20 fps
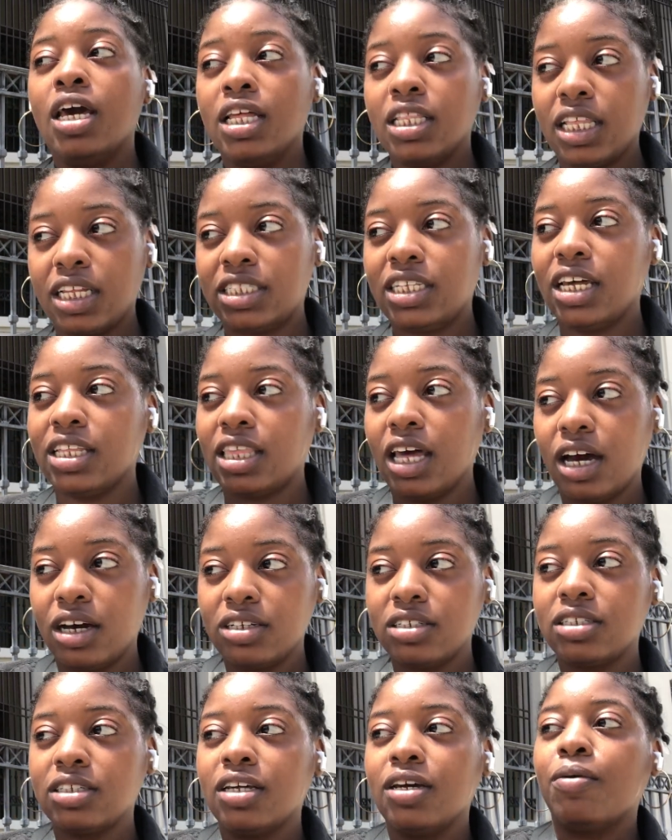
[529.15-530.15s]
The 10th
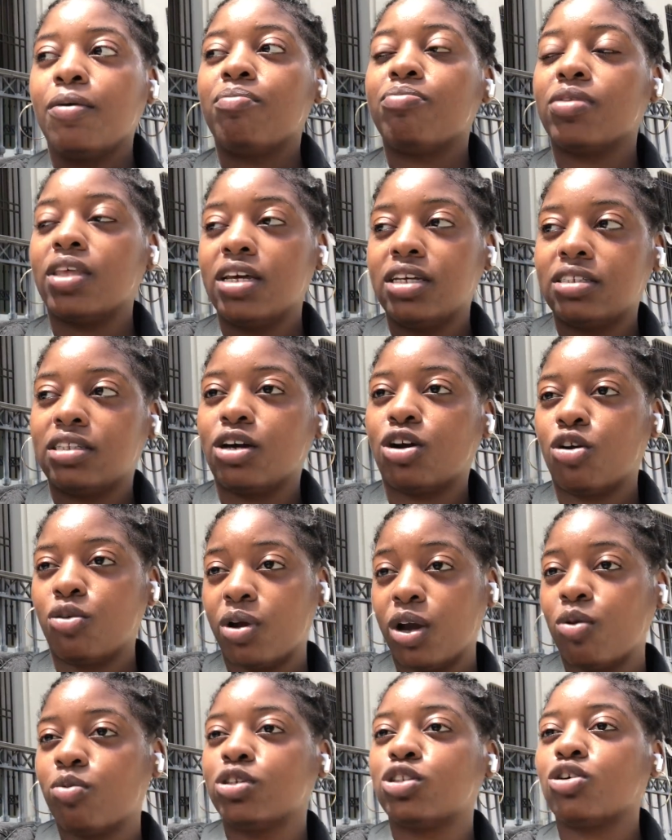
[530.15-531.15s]
house is the
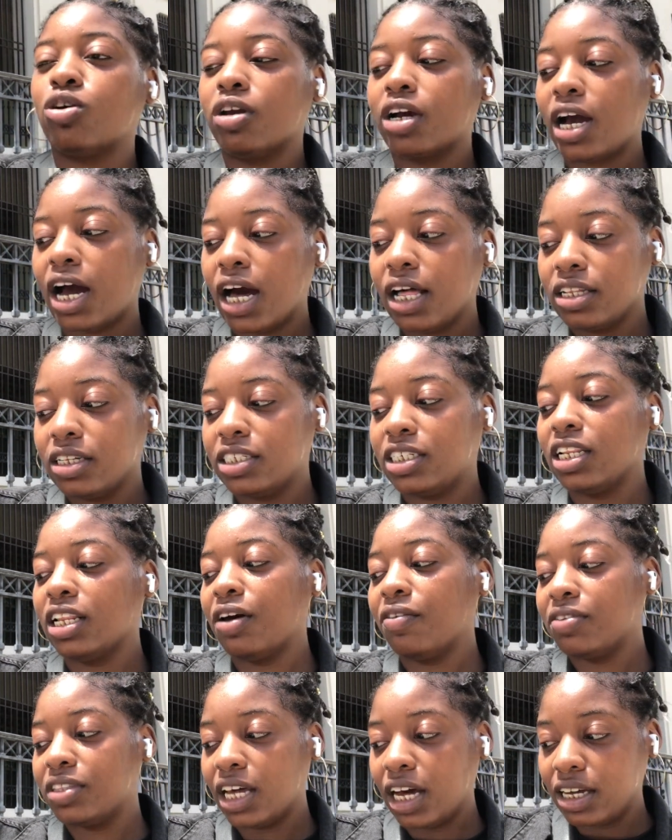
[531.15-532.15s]
career once you go to college.
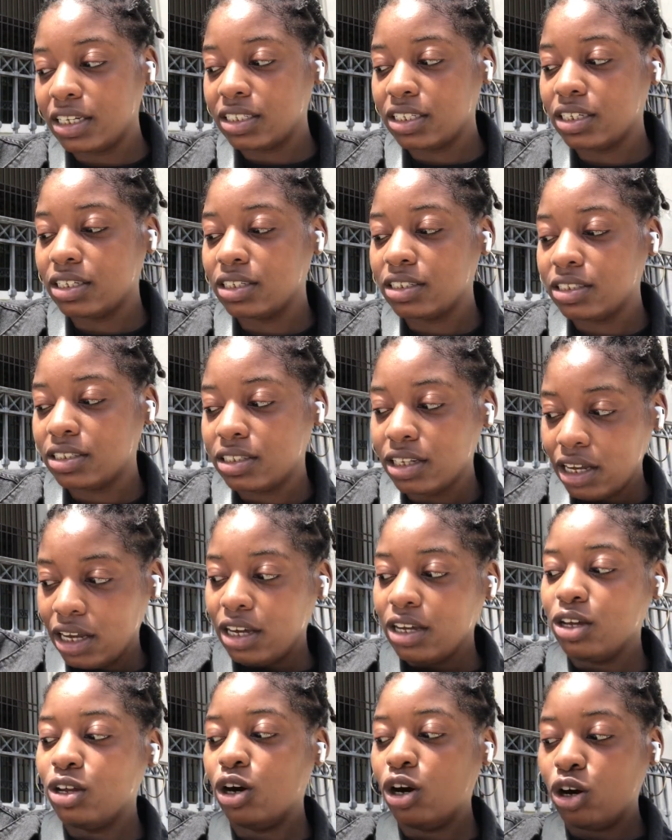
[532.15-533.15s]
11th house is,
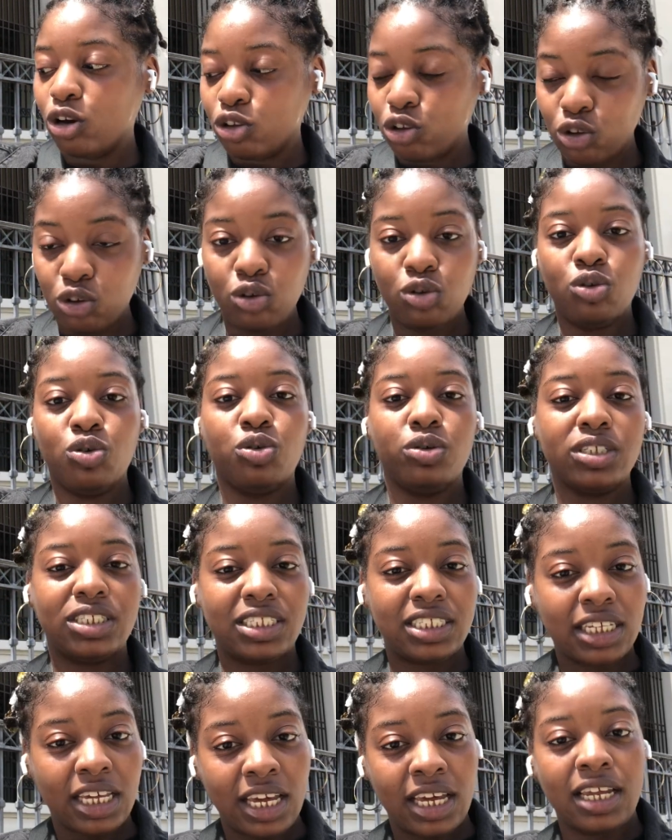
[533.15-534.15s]
you know, you
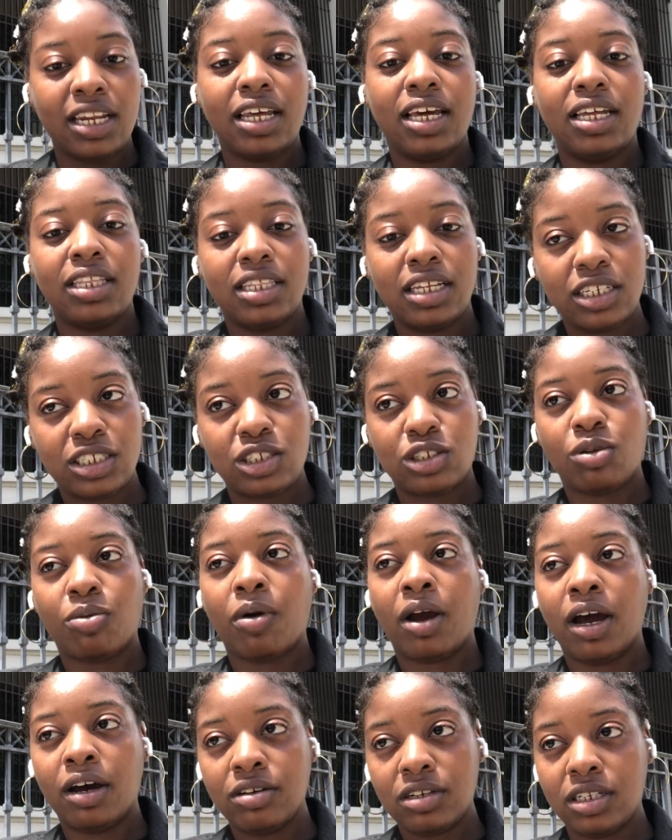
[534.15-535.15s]
seeing and the
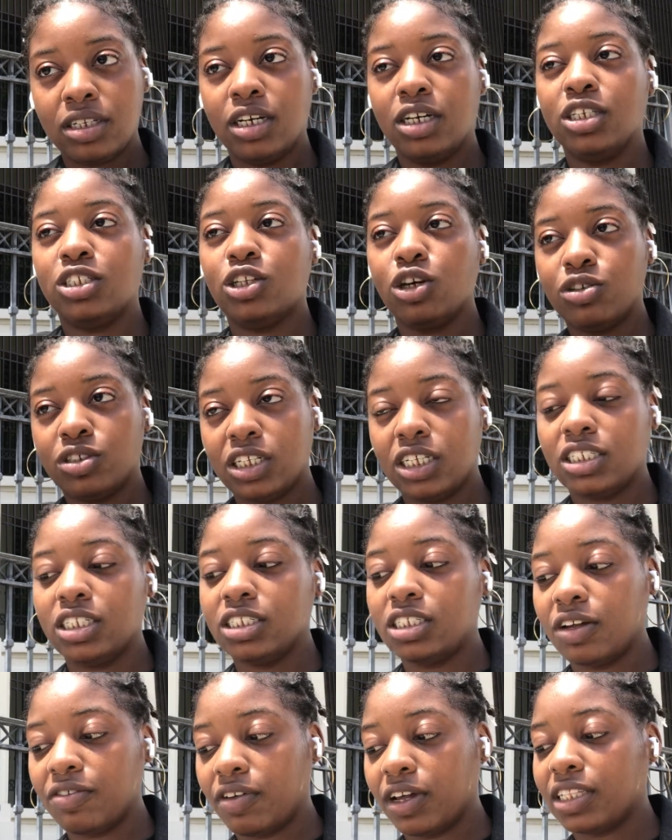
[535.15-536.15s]
surrounding, the associates and
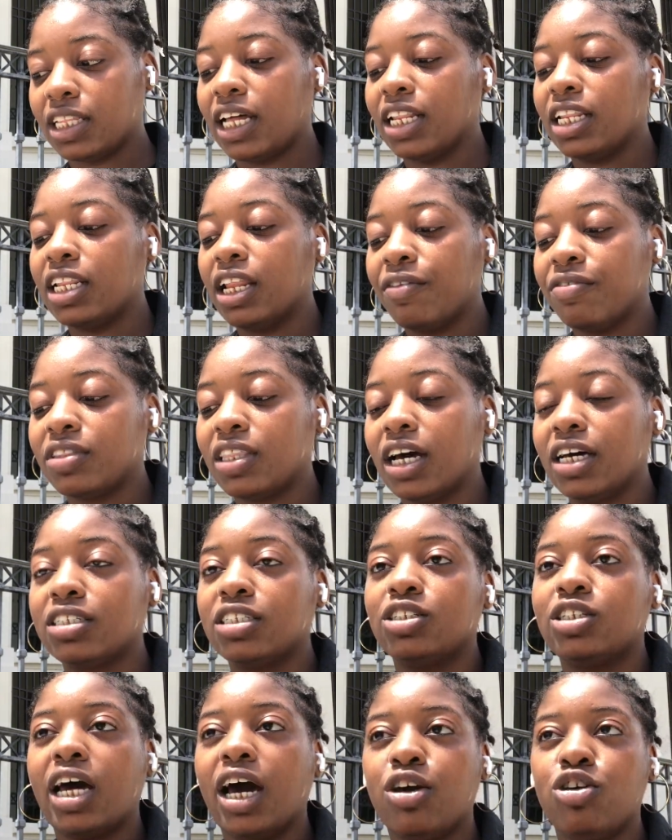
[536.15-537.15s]
stuff like that. 11th house
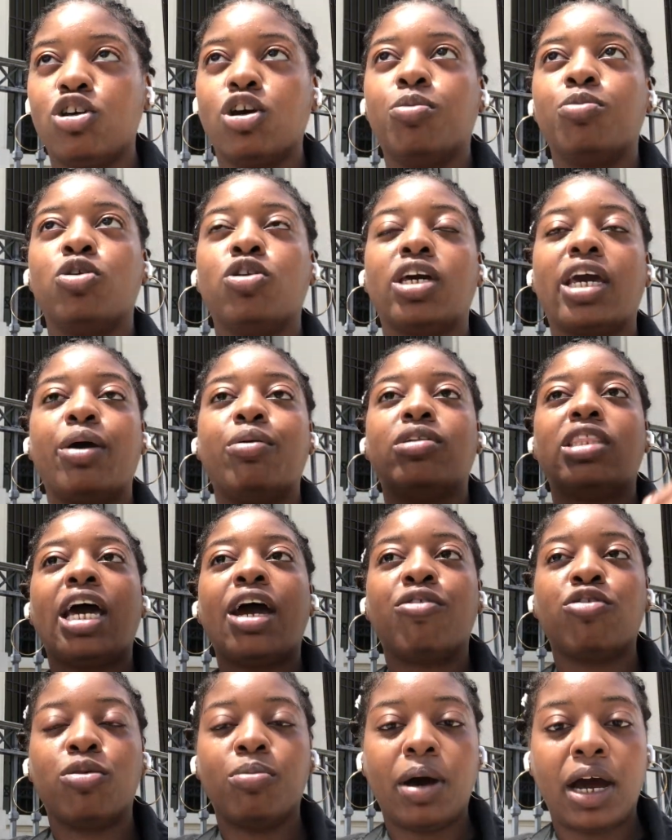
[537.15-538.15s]
is how you communicate with
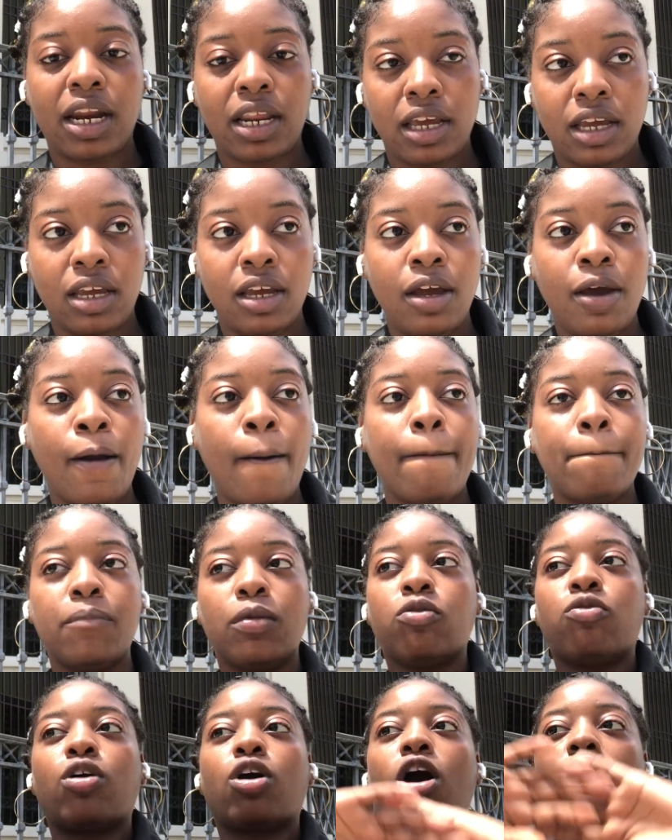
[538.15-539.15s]
everybody,
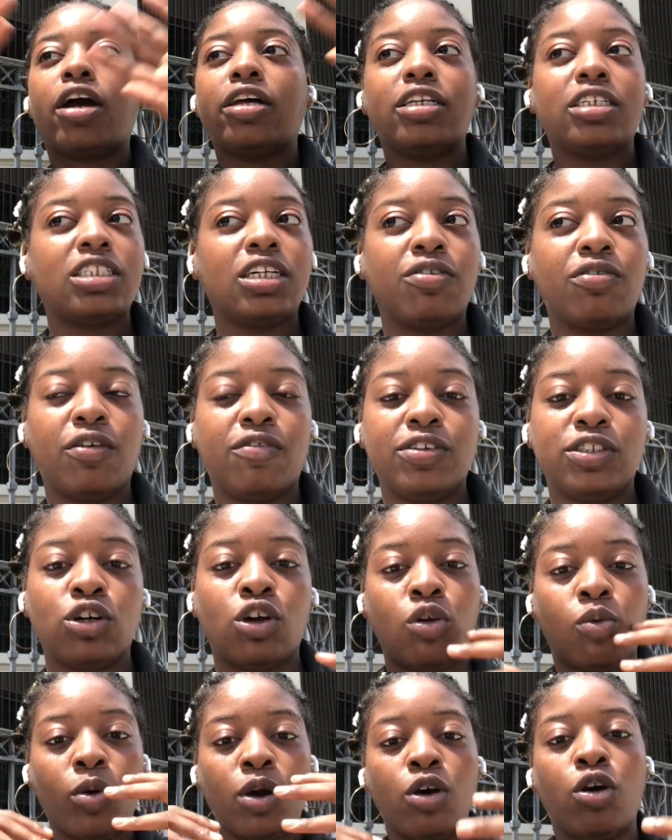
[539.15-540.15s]
regardless of if it's on
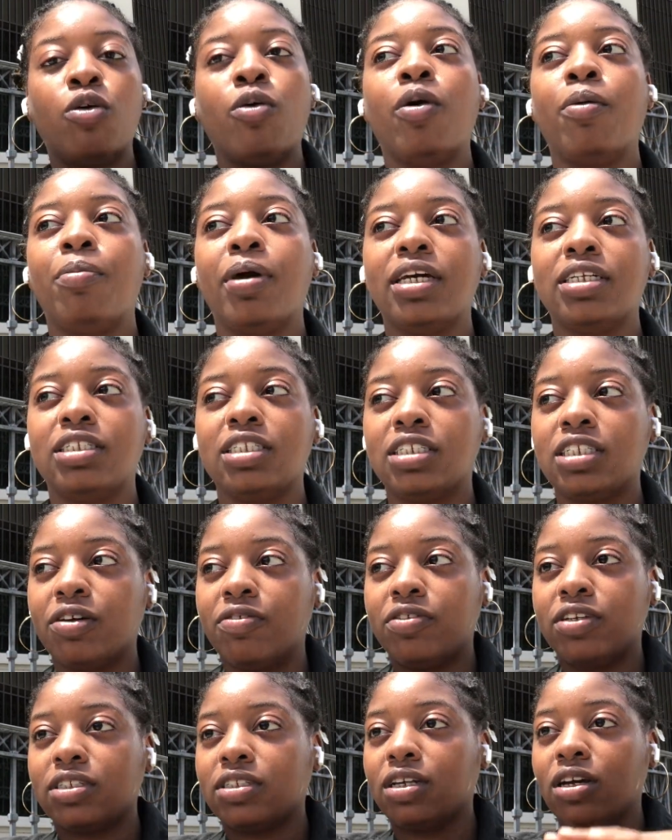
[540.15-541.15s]
a one-on-one basis, if
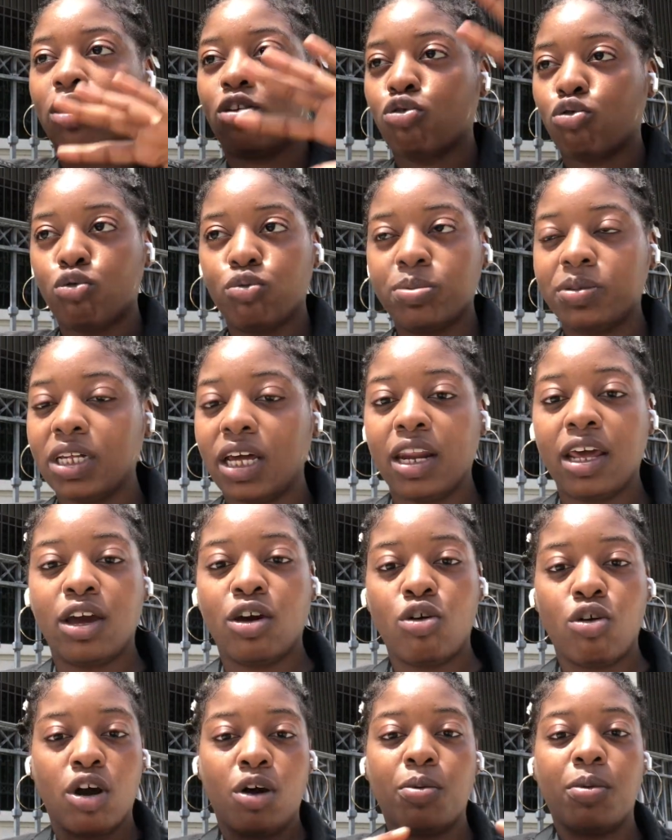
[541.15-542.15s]
it's a group setting
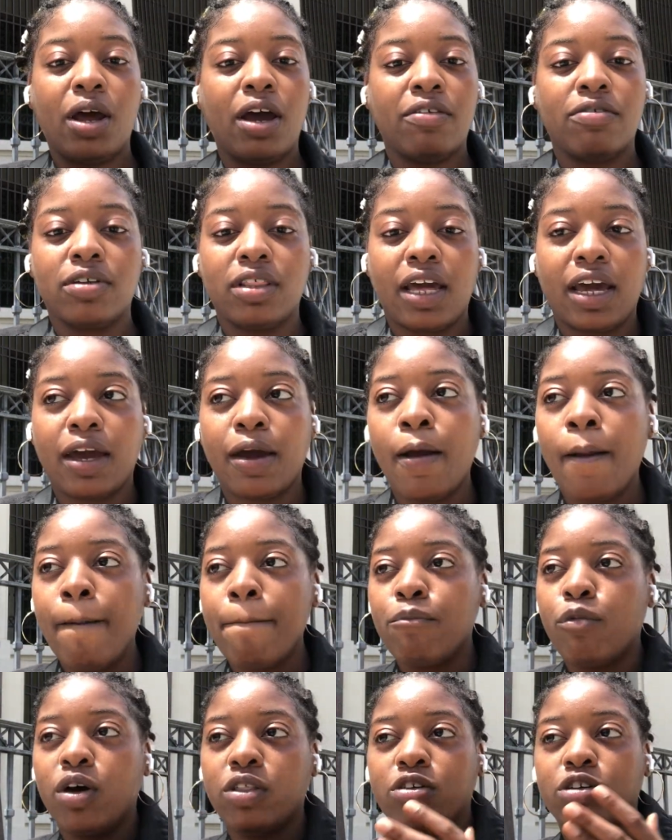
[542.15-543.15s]
or whatever, like
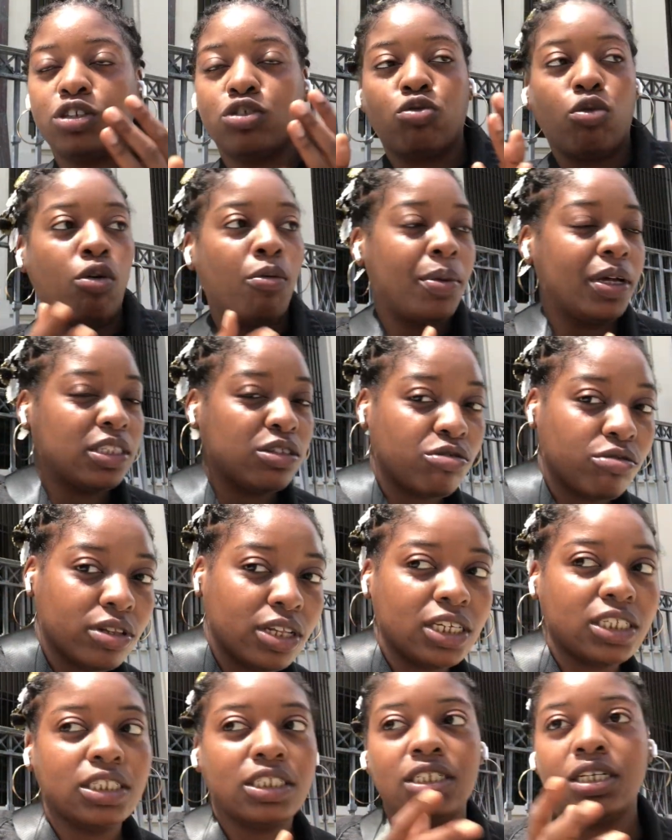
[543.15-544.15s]
whether it's a romantic
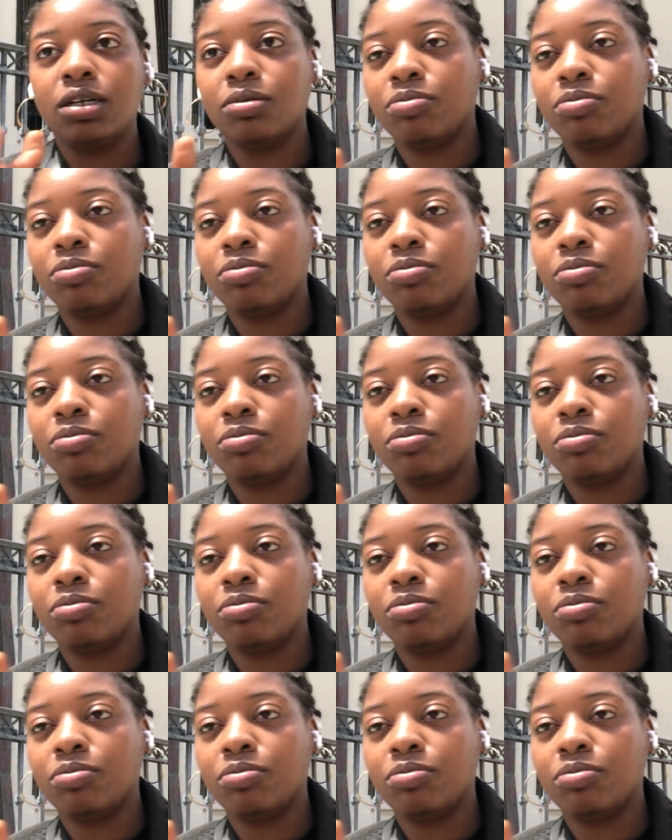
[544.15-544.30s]
relationship,